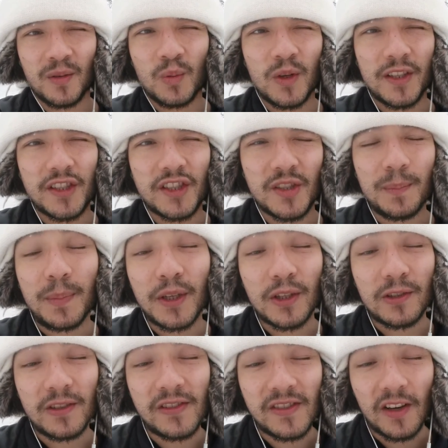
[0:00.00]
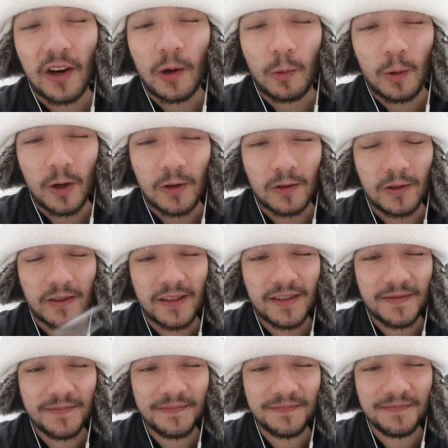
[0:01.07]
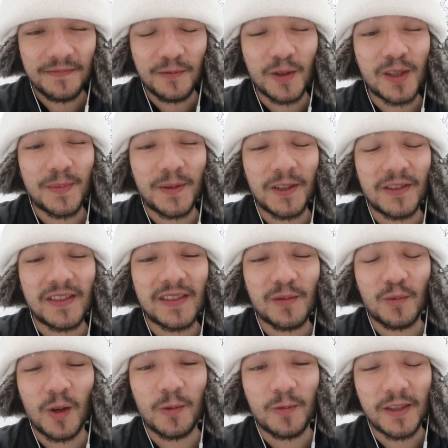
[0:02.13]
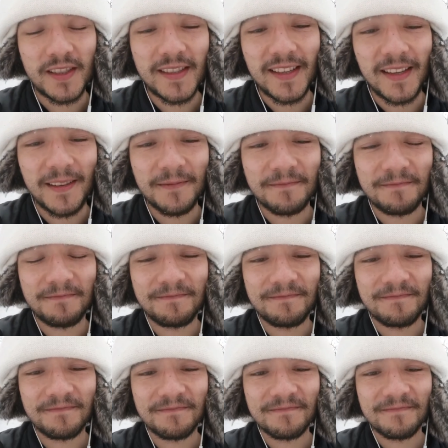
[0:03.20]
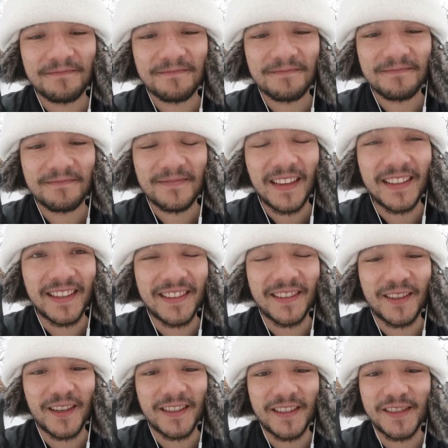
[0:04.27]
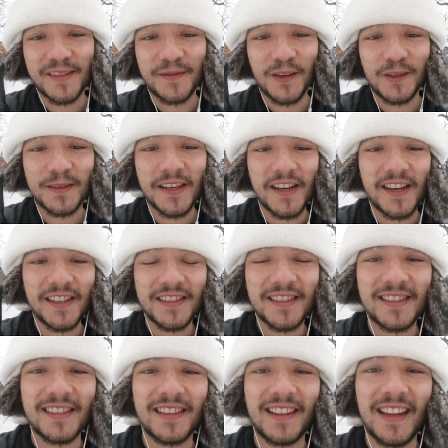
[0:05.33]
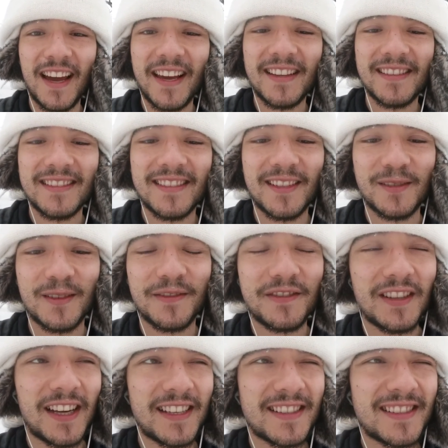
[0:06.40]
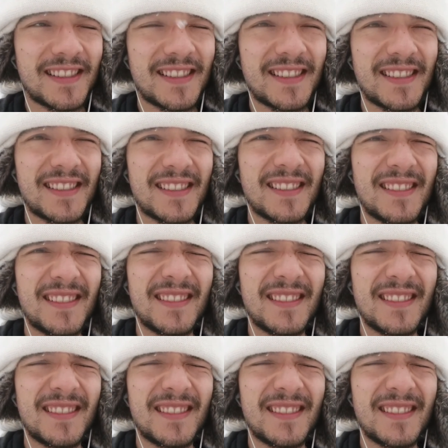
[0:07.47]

which builds our world, which builds what we see. And then there are these photons, the light that reflects